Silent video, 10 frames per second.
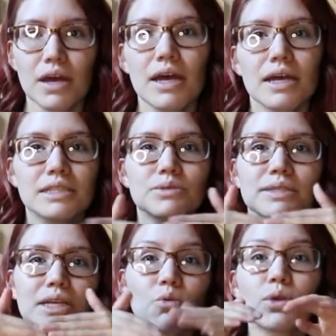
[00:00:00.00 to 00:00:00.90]
because it was
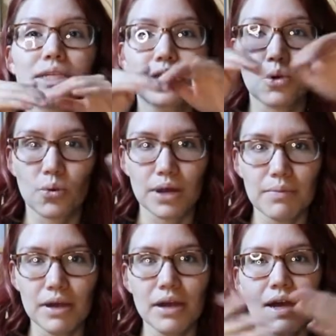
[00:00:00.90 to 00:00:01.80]
like when it's a crib
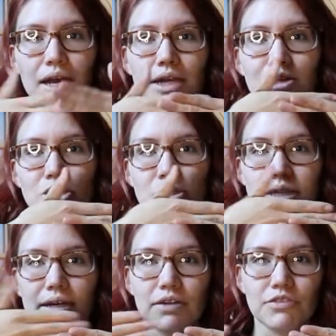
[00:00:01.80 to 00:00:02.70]
and then you just
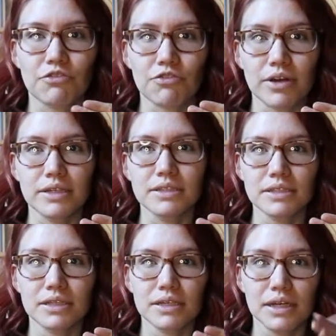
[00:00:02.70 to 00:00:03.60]
take off the front
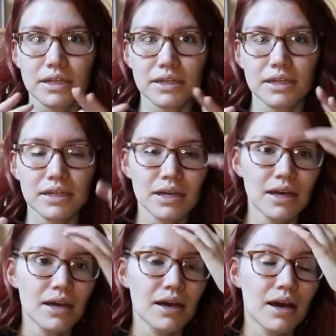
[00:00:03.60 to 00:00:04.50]
kind of thing
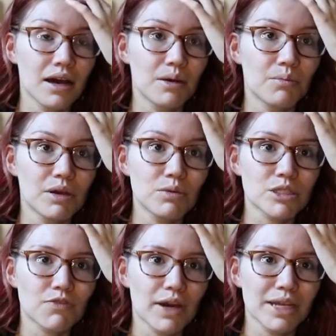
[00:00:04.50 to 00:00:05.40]
um, it was
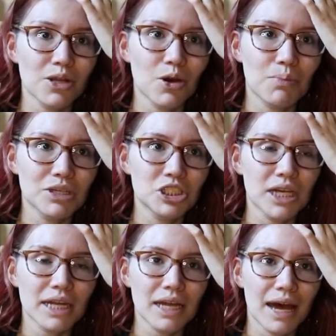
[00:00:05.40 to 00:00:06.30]
fine enough, but she
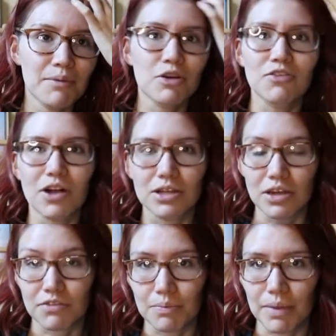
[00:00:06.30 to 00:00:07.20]
had the habit of falling
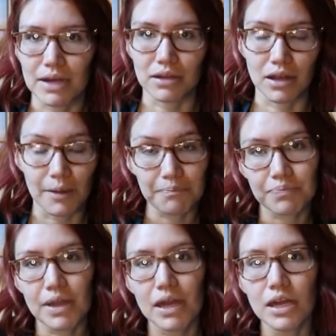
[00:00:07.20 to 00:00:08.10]
off the bed a
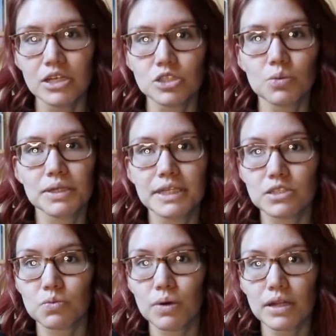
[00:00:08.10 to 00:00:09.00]
lot. So with
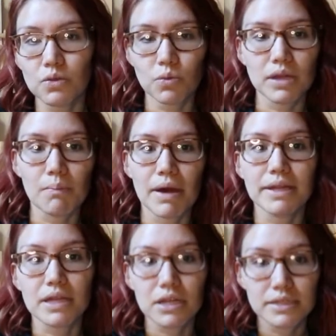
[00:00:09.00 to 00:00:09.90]
this one, with the bed
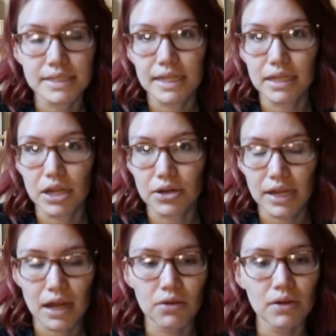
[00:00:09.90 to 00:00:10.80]
that they're sitting here
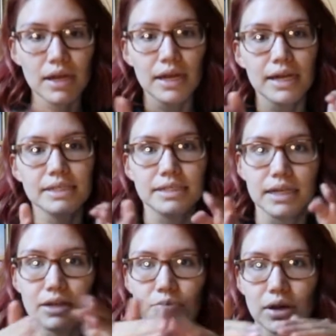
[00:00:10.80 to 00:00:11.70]
now, it's
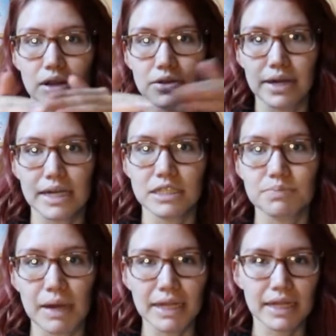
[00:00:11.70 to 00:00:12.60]
like a regular kid's
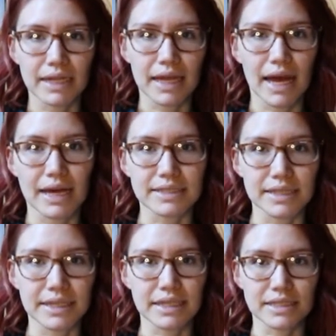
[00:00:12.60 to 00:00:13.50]
bed and it has
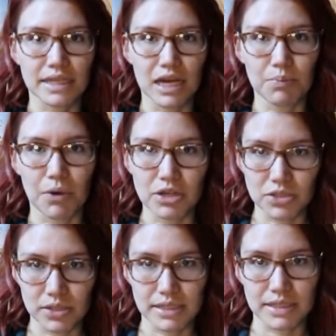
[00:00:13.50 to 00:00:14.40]
like the bars
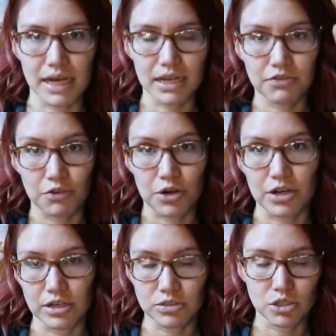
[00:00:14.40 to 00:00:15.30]
on the side for
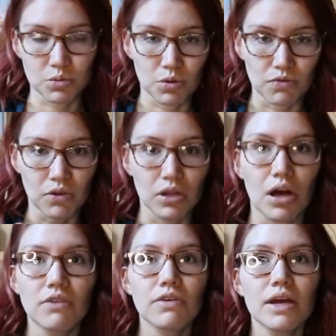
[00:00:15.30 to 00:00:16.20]
her so she won't fall
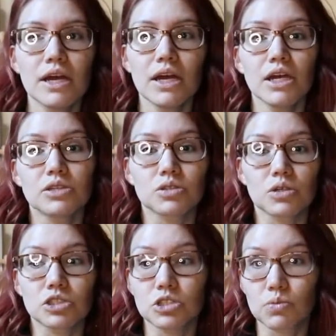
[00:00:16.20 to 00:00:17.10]
off. So
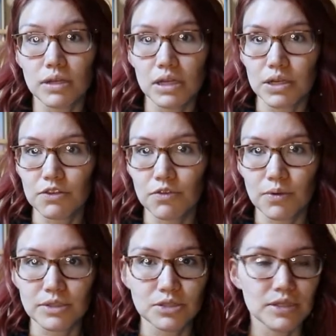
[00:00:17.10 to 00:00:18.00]
she's really looking
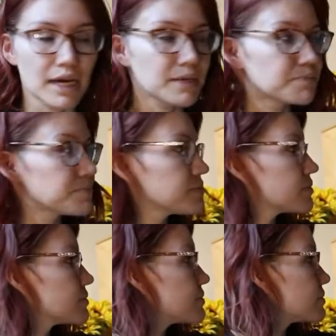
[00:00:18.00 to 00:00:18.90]
forward to that.
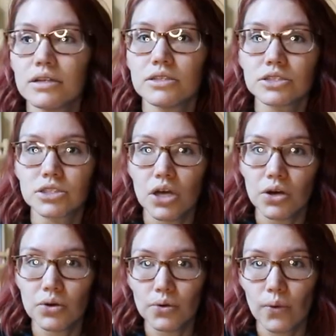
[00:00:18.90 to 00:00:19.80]

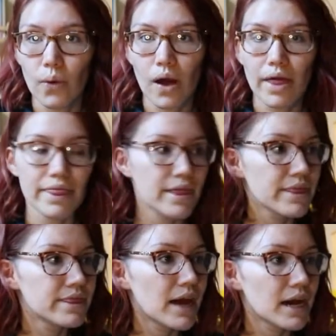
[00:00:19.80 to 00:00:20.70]
So
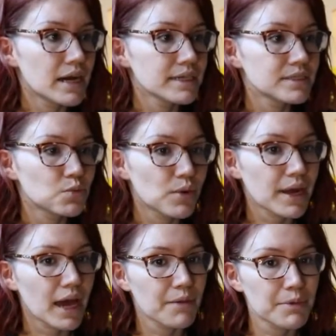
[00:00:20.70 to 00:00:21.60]
that's what
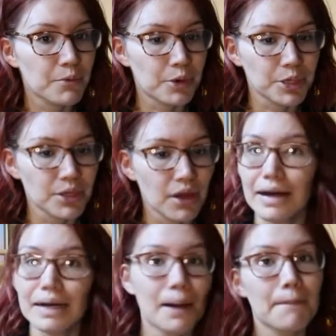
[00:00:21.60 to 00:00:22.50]
I have been working
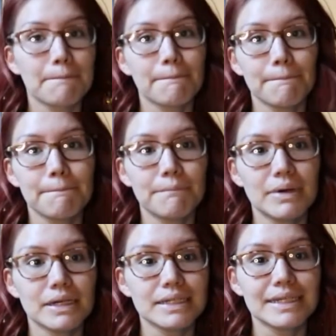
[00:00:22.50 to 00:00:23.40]
on.
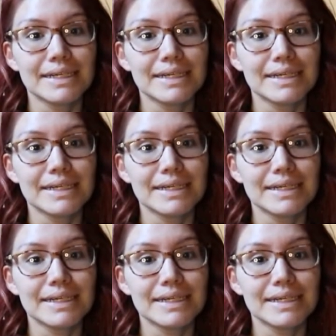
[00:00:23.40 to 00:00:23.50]
But